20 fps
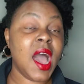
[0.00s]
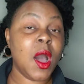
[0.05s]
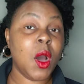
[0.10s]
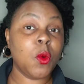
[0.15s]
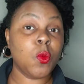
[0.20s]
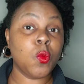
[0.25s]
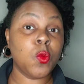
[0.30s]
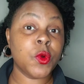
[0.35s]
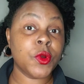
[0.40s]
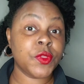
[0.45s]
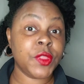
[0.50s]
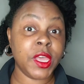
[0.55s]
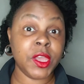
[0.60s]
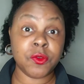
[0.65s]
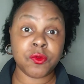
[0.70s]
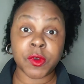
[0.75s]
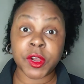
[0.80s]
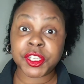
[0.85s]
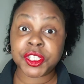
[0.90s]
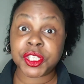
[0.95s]
Were they
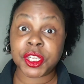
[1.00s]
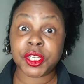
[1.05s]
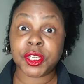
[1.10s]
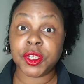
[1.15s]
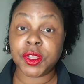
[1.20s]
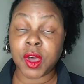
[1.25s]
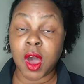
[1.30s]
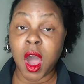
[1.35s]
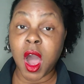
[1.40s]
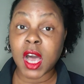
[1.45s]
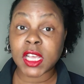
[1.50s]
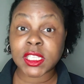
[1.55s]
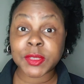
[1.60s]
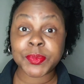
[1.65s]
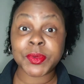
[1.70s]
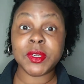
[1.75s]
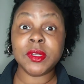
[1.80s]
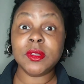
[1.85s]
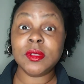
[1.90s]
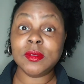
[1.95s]
rushed to the
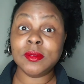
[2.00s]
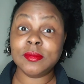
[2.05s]
hospital?